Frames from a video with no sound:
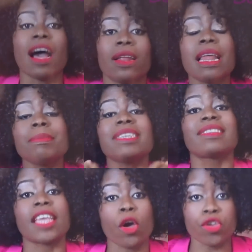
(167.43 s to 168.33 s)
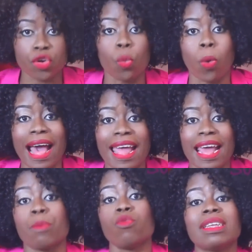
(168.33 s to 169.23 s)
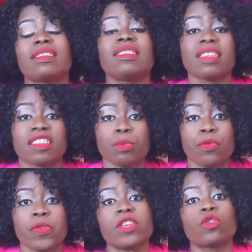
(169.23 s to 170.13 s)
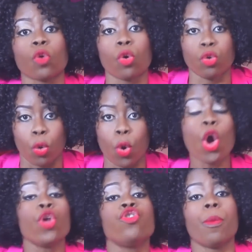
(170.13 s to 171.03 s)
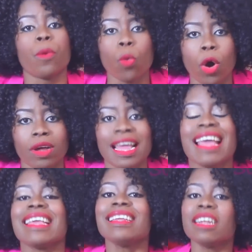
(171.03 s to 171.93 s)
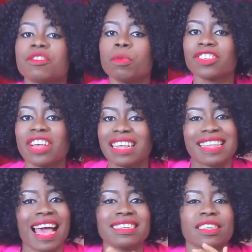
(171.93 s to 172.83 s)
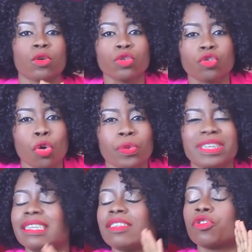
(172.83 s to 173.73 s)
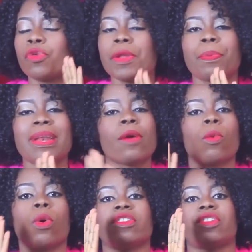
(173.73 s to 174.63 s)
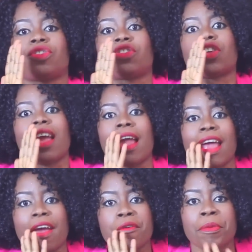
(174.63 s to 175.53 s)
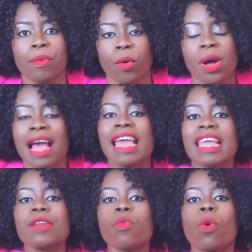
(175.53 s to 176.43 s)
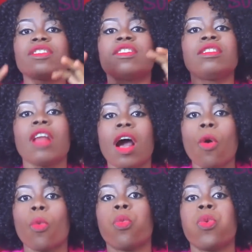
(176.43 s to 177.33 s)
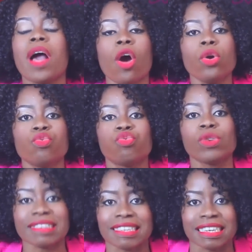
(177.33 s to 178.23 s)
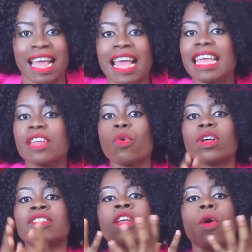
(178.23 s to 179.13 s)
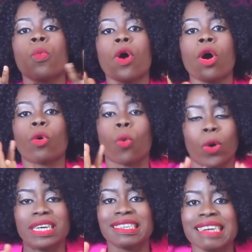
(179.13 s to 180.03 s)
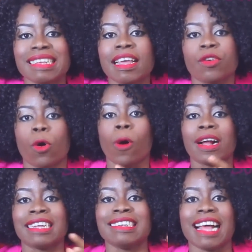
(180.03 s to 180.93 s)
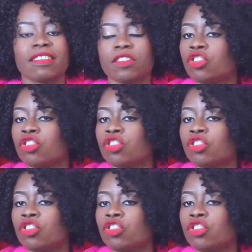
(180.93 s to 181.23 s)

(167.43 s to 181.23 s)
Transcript: Now, let me tell you why I'm rating this movie so low. Number one, in as much as it had a good story, the screenplay was terrible. It was not well written. It was not well coordinated or organized.